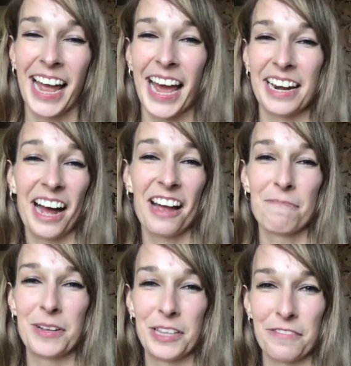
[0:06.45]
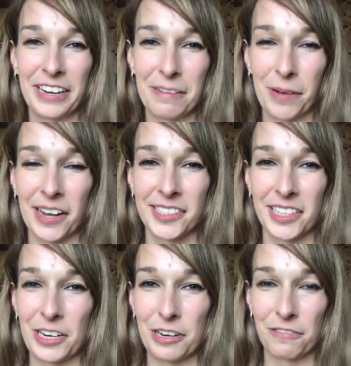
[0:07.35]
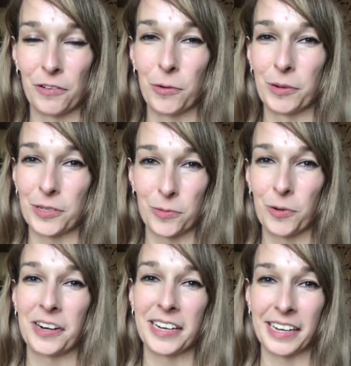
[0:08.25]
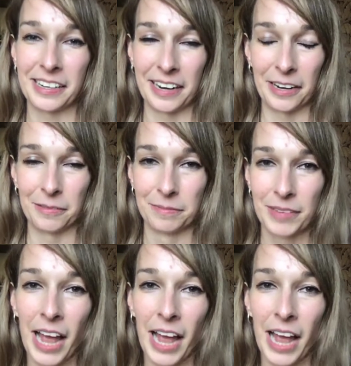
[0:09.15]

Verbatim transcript: and I've been living in Barcelona for almost one year now.